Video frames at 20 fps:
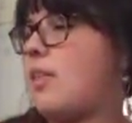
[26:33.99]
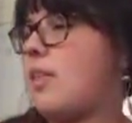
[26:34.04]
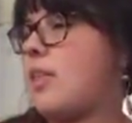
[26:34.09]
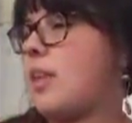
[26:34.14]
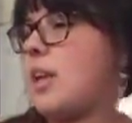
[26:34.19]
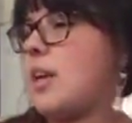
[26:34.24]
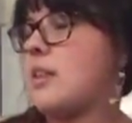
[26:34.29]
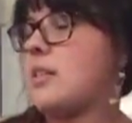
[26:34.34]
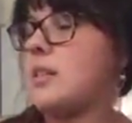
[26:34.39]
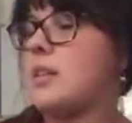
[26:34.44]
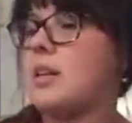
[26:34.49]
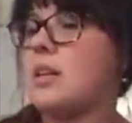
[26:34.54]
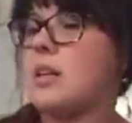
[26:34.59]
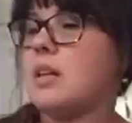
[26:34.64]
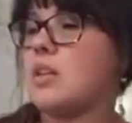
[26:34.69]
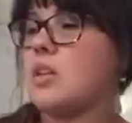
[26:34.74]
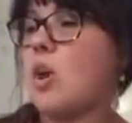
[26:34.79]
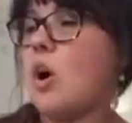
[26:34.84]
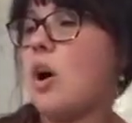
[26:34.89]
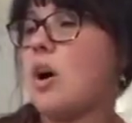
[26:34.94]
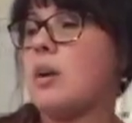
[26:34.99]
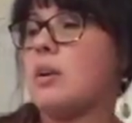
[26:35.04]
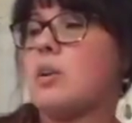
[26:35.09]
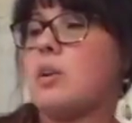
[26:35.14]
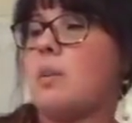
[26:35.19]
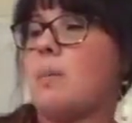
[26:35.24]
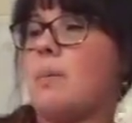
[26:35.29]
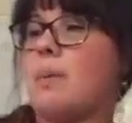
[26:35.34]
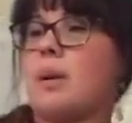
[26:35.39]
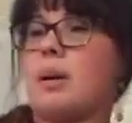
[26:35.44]
things in his art
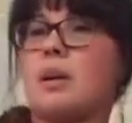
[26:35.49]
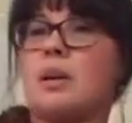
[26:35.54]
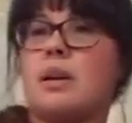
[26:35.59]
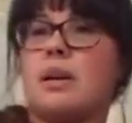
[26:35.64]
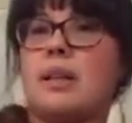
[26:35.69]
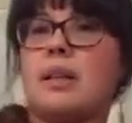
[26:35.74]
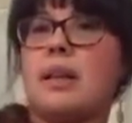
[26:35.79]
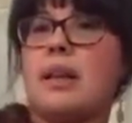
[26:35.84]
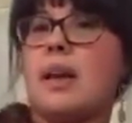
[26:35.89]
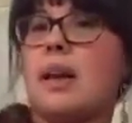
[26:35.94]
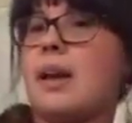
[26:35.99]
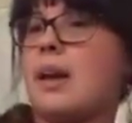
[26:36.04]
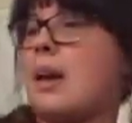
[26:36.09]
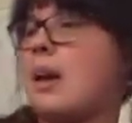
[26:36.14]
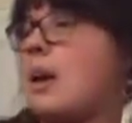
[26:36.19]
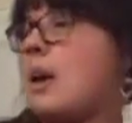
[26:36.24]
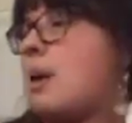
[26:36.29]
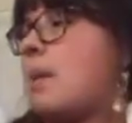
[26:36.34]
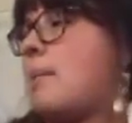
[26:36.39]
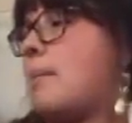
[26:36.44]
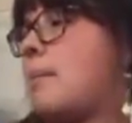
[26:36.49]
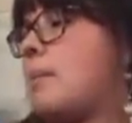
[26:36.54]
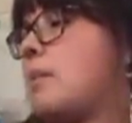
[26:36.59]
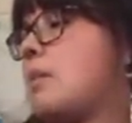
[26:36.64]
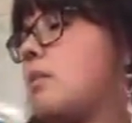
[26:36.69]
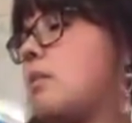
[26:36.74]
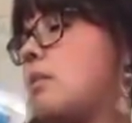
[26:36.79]
notebook. Lamb,